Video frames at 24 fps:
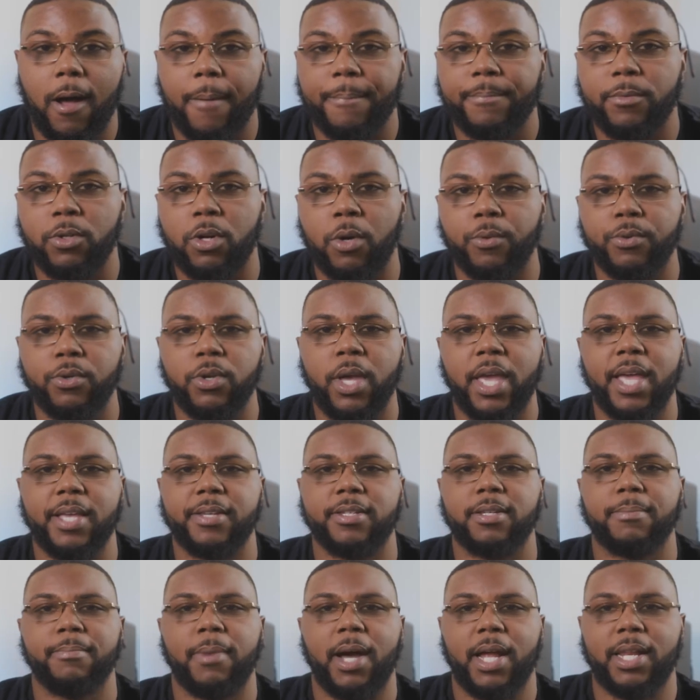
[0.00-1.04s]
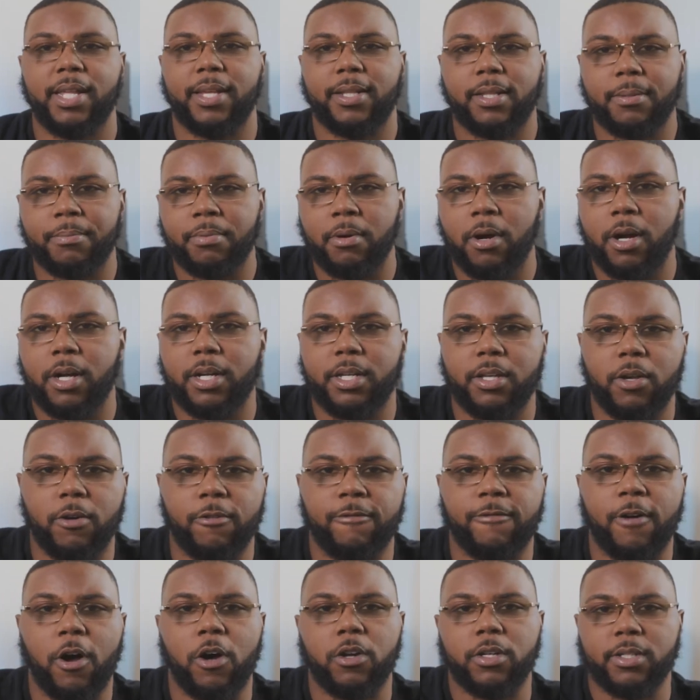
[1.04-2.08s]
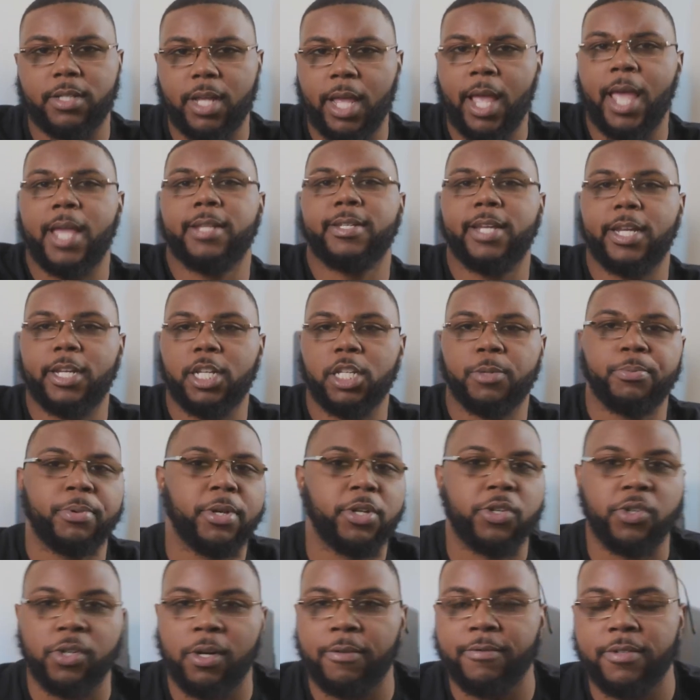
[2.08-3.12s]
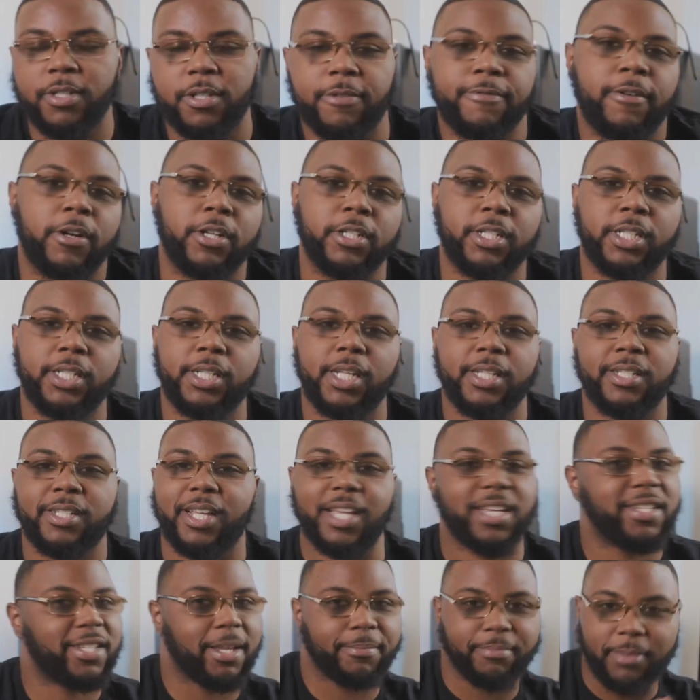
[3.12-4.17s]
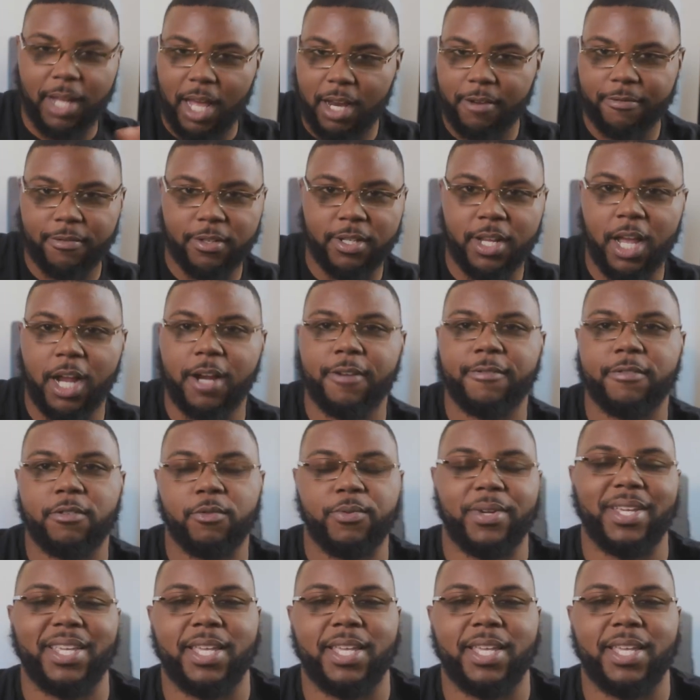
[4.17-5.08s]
You know, when you hand somebody at the party your phone say, hey, take this picture of us, the first thing they say is, I'm not a photographer. We